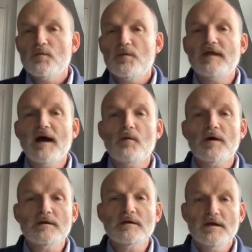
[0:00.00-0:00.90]
With that
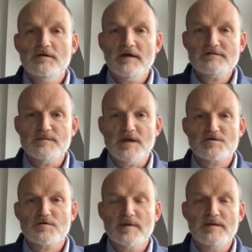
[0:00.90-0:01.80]
one, you have to make
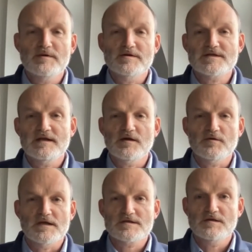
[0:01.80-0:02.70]
sure people you're sending
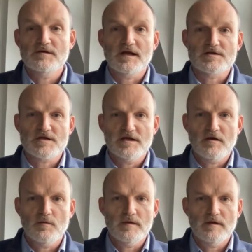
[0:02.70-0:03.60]
ONIX to can actually
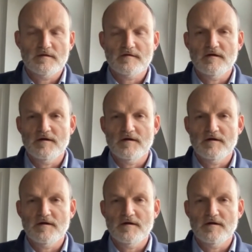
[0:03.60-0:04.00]
cope with it,